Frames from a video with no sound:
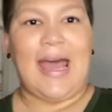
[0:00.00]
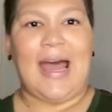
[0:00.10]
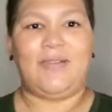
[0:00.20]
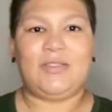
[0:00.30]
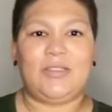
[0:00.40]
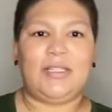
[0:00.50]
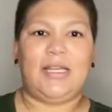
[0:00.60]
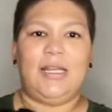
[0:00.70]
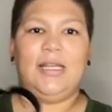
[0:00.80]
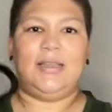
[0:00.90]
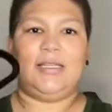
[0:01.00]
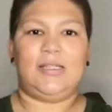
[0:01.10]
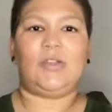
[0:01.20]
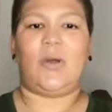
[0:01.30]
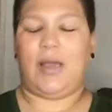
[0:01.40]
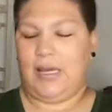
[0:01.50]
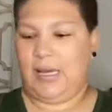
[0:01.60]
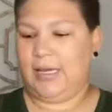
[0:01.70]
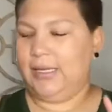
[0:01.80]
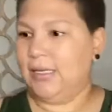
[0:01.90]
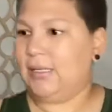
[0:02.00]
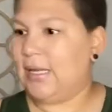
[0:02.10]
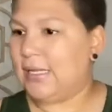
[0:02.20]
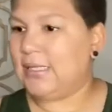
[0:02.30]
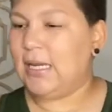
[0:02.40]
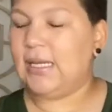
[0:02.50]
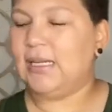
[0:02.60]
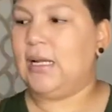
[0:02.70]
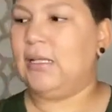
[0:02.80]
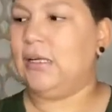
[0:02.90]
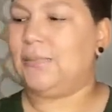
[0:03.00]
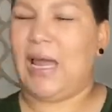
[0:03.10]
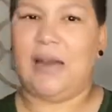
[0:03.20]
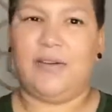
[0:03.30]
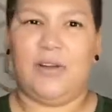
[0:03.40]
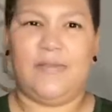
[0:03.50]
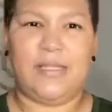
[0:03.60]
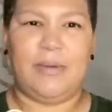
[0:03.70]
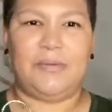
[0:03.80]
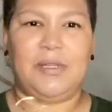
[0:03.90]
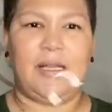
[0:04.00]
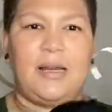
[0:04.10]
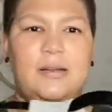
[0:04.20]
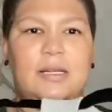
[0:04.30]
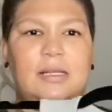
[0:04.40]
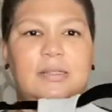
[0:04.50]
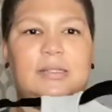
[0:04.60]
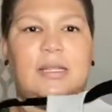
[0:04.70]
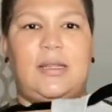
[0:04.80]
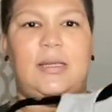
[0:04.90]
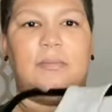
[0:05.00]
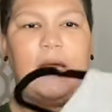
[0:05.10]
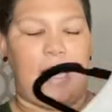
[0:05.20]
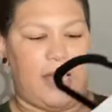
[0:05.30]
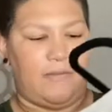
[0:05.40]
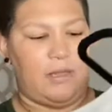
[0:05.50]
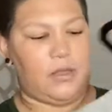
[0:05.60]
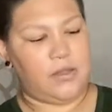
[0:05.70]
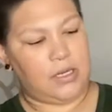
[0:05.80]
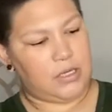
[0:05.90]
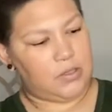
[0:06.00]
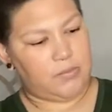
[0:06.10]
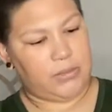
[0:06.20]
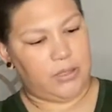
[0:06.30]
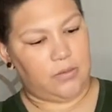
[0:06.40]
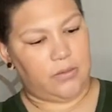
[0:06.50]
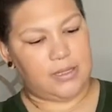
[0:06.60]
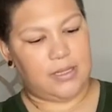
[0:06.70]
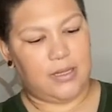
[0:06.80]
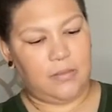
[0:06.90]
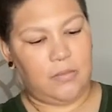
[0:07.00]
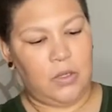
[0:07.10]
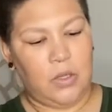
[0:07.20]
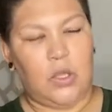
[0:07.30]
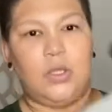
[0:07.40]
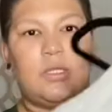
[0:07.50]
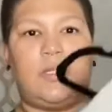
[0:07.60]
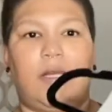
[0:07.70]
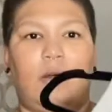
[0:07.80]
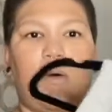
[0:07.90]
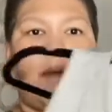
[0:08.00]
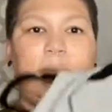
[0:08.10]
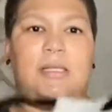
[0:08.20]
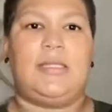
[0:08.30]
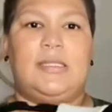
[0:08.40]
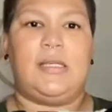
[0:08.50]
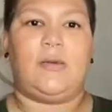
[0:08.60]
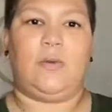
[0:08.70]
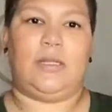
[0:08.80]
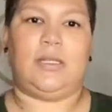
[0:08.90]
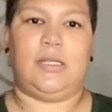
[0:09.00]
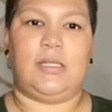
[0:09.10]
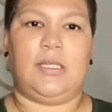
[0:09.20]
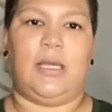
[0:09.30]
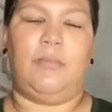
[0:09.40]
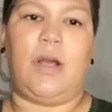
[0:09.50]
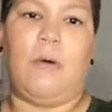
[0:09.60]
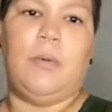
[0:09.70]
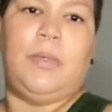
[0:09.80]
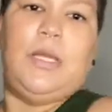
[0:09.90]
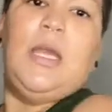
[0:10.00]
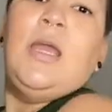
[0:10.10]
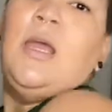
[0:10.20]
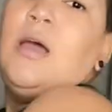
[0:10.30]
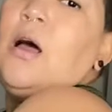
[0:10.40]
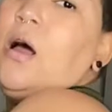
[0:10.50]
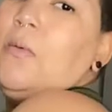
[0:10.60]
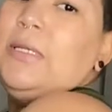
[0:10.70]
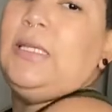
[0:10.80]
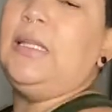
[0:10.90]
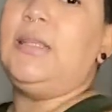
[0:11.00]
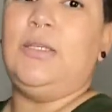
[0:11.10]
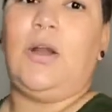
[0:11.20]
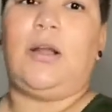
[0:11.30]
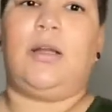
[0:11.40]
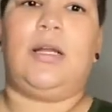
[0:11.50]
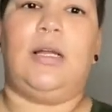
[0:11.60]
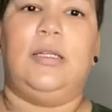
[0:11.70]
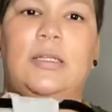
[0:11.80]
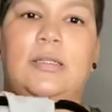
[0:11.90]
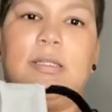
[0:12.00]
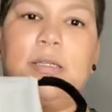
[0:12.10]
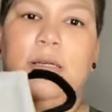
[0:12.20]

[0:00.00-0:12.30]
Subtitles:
after getting this gray and getting that tan color, I'm kind of nervous about the lighter colors and them not having other colors bleed onto them. So I'm gonna stick with this and probably always get the darker colors.